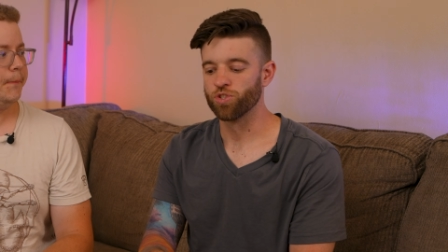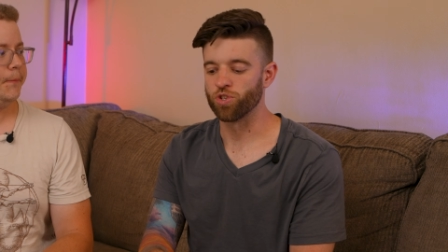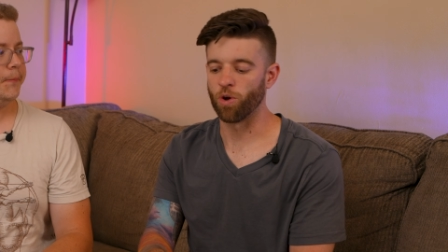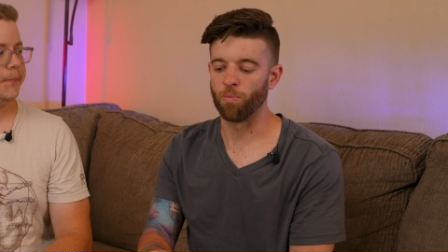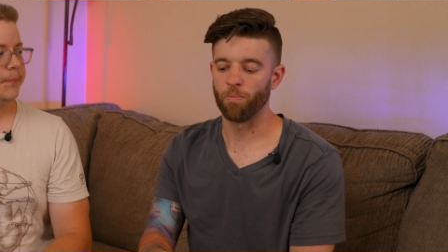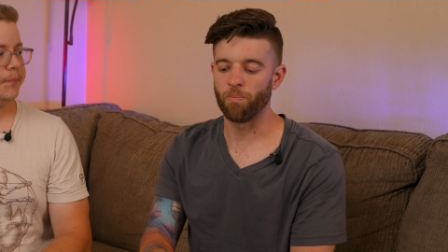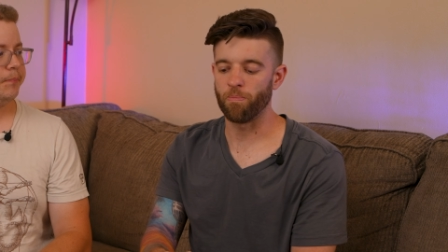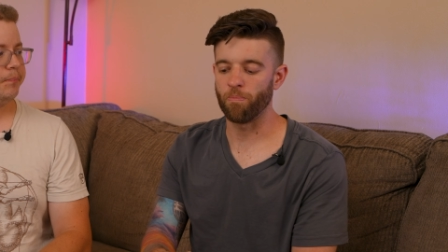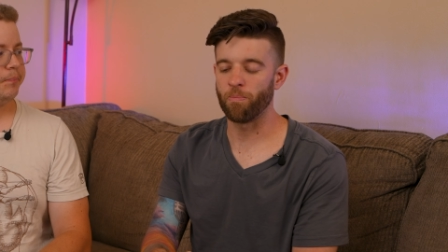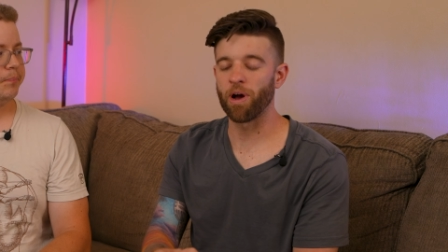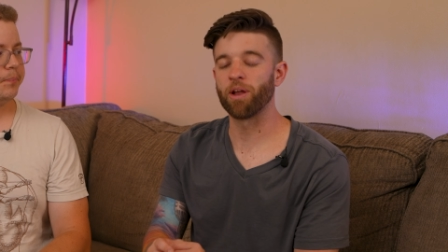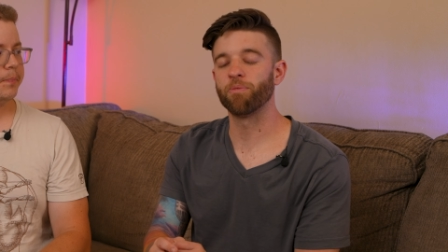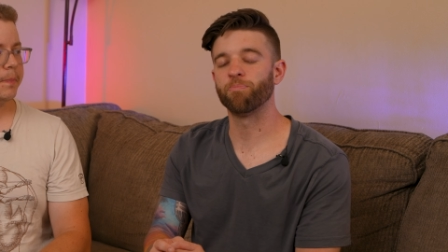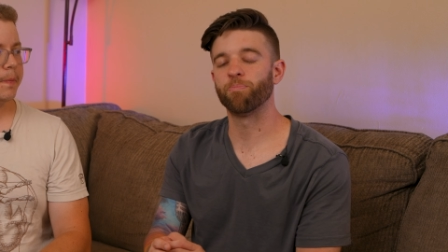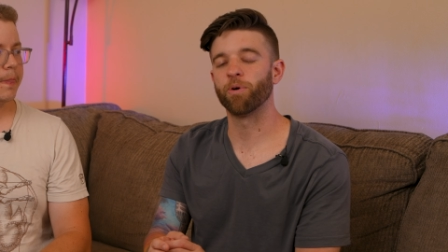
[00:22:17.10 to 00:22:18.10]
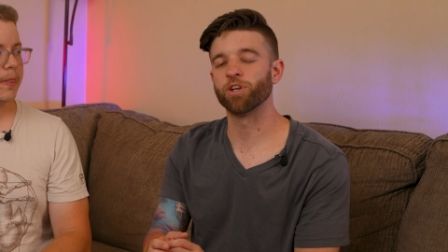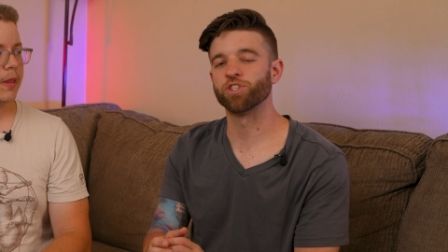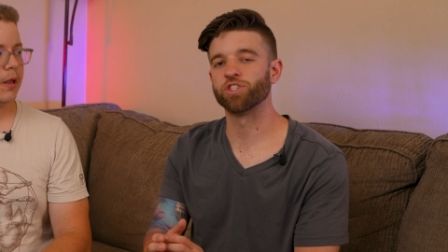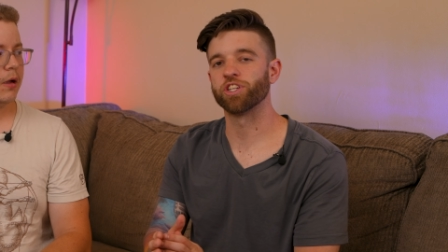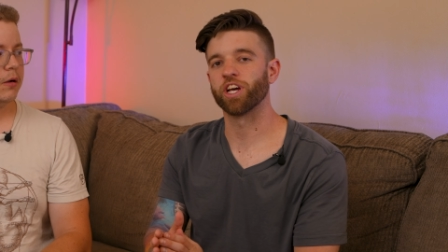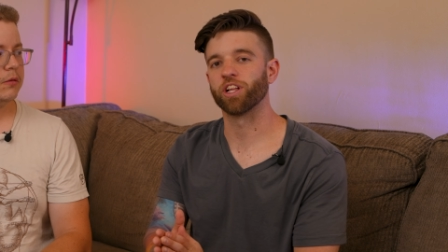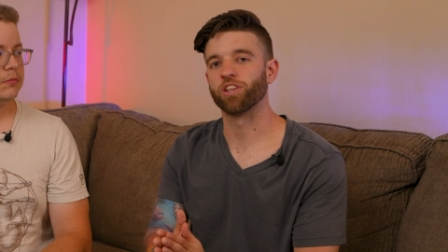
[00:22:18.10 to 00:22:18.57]
So my
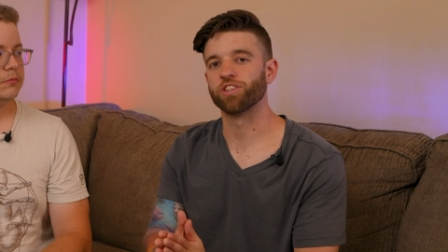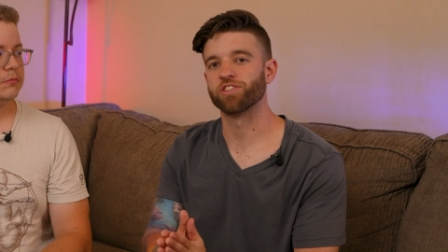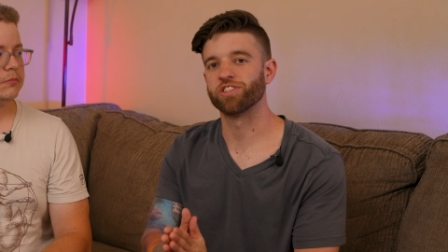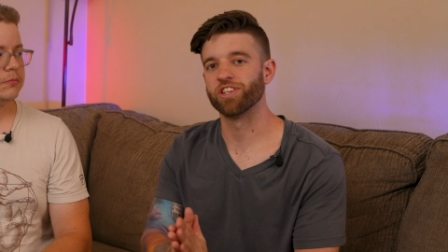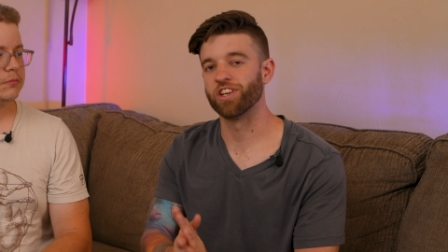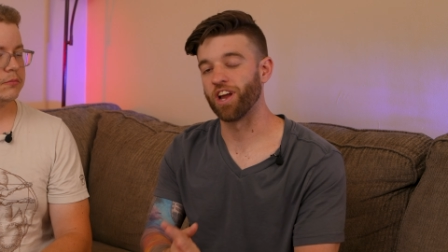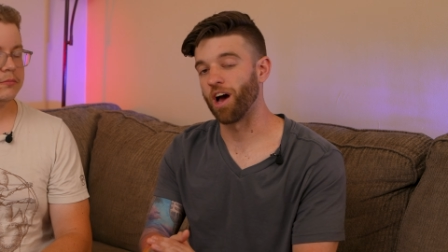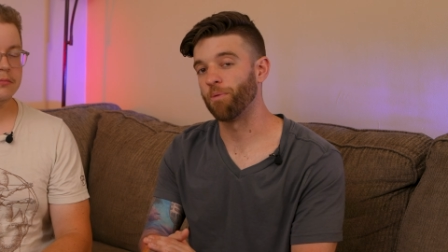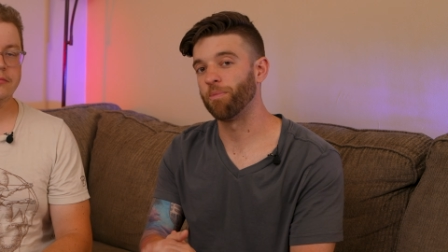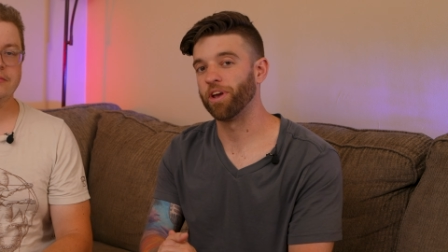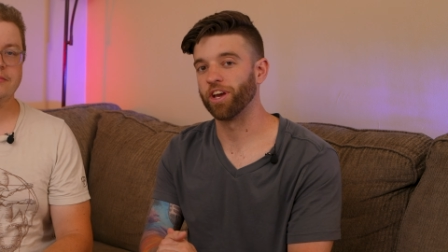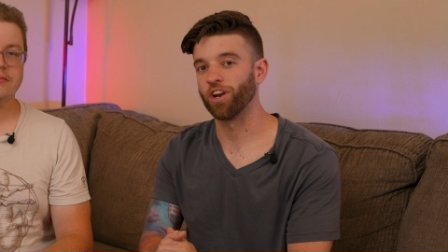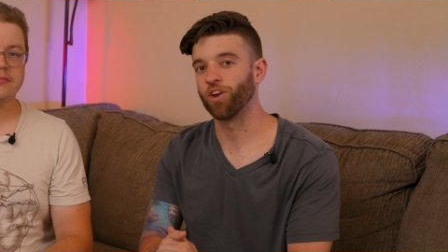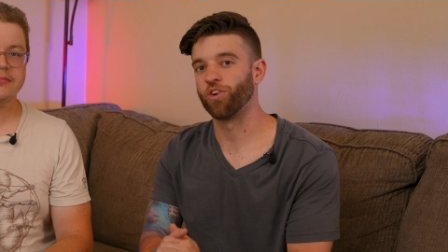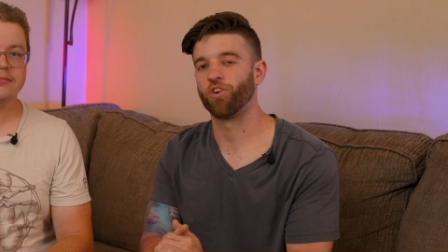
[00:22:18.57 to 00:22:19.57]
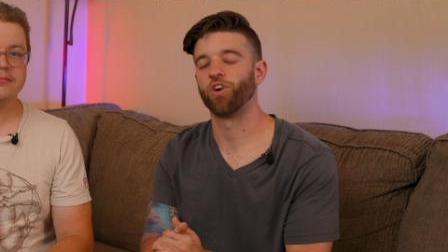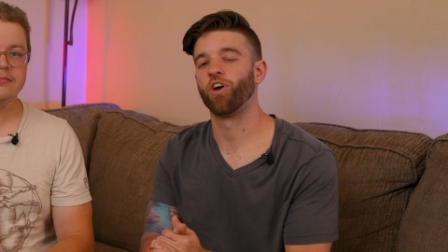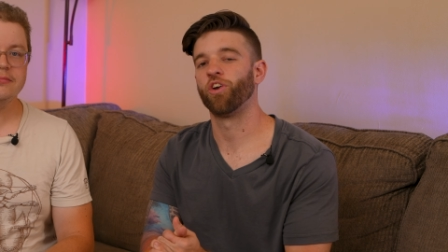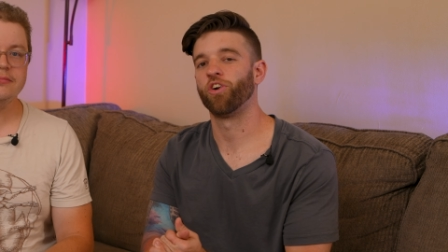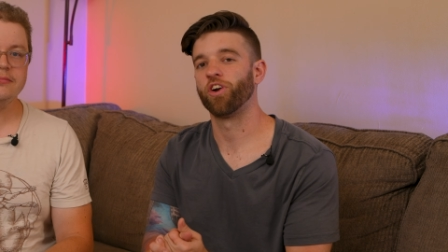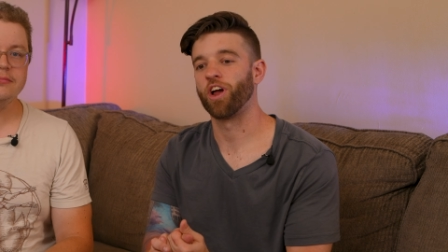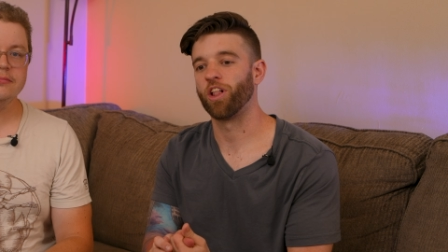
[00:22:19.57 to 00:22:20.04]
budget deck list did not make it under
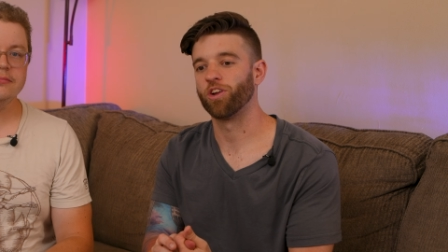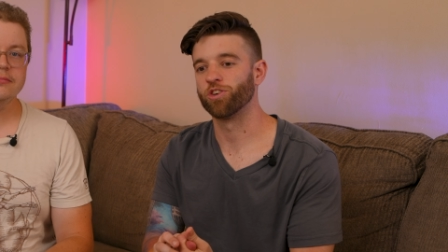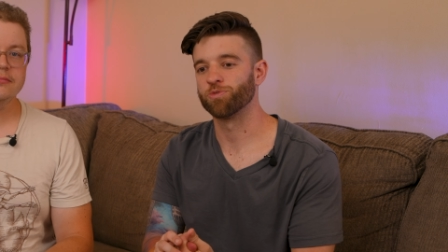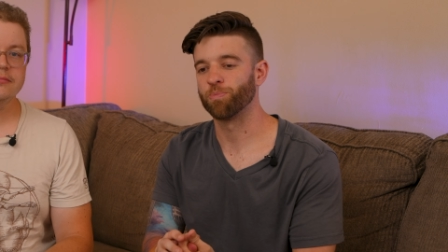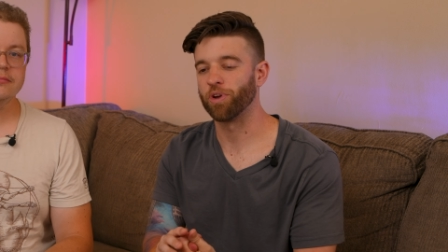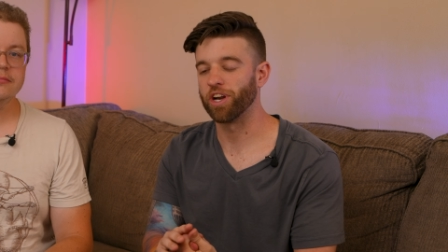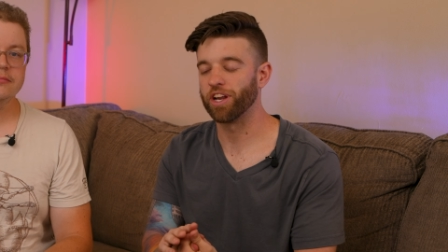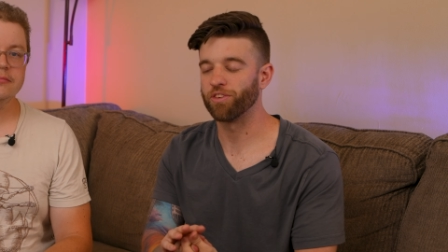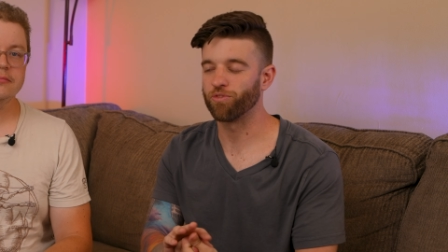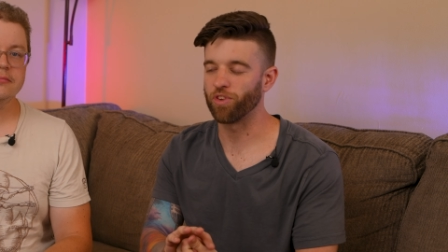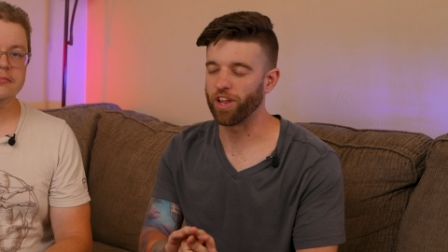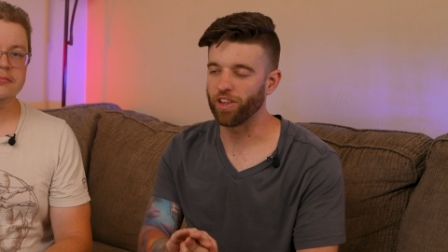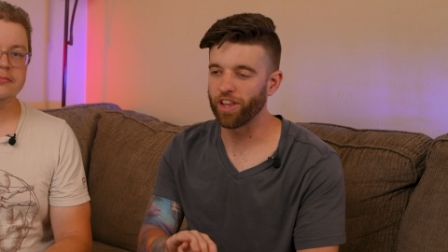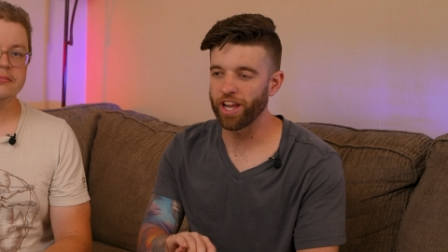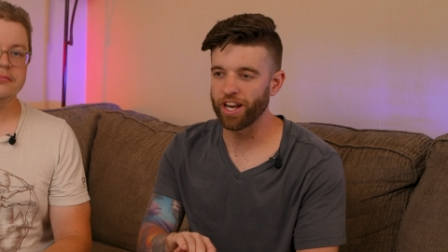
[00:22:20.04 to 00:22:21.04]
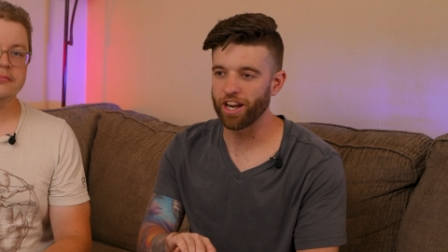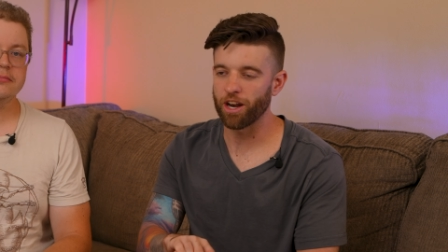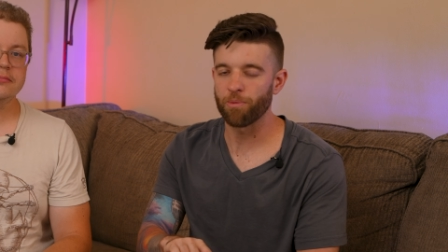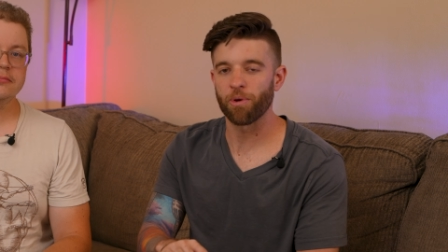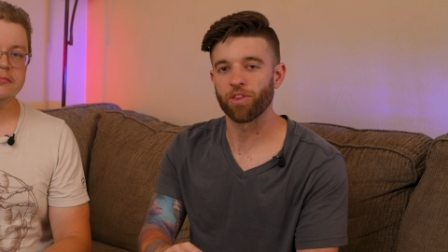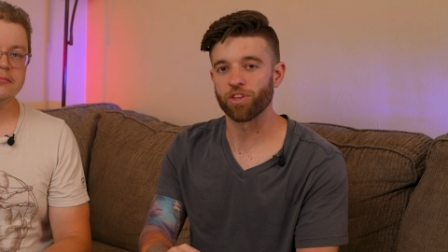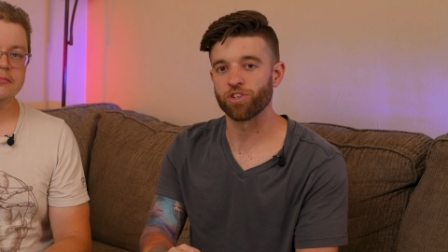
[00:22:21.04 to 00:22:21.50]
$100, but it landed at
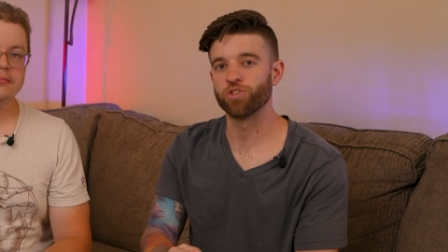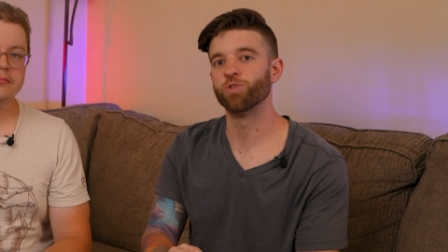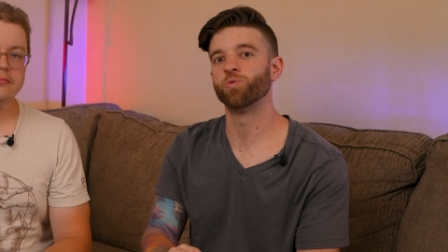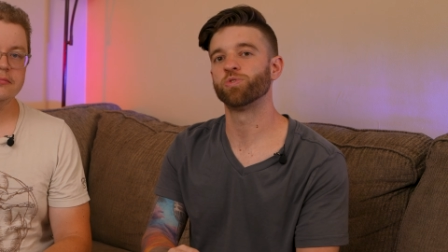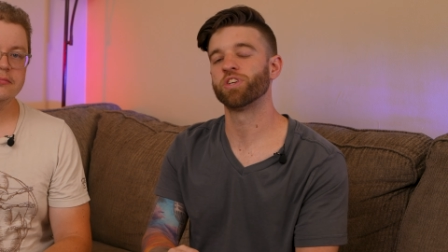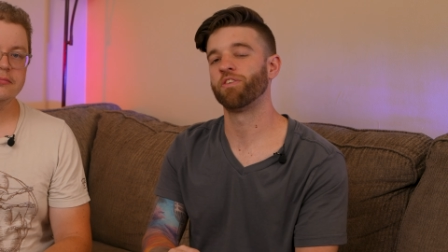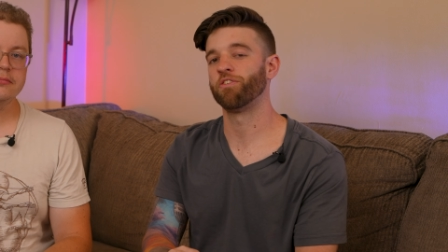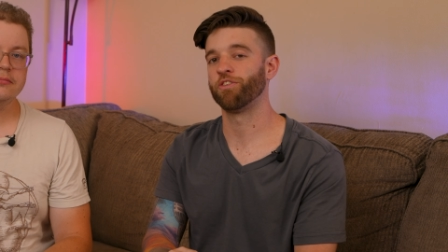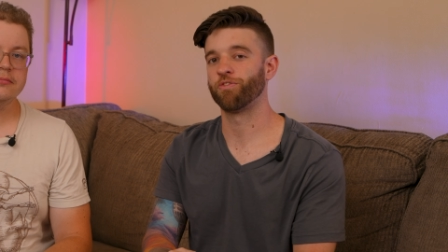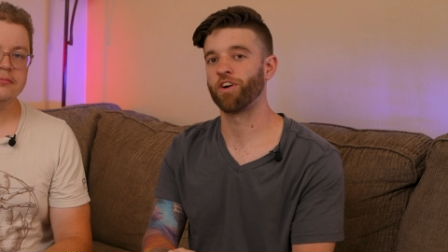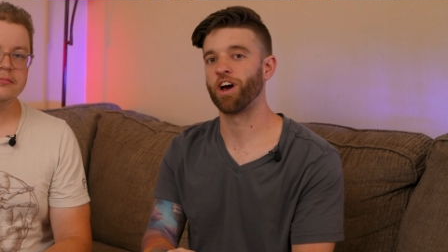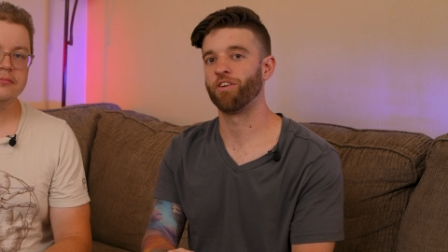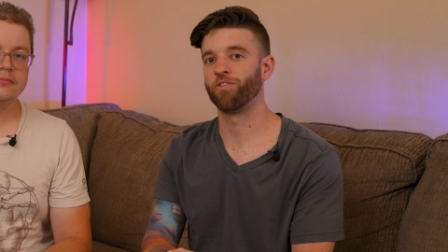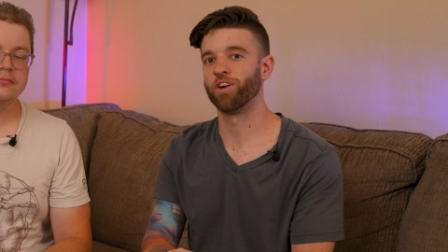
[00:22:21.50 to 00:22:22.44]
about the $275